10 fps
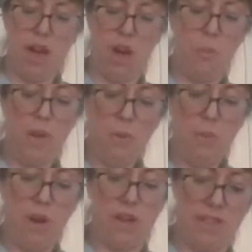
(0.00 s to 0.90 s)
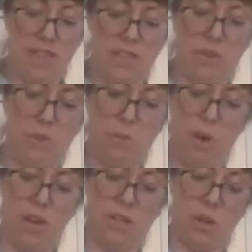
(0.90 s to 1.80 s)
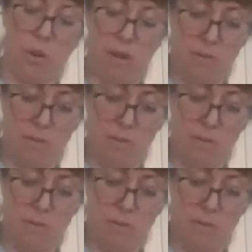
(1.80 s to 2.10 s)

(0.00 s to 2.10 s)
I will work this on the worktop in a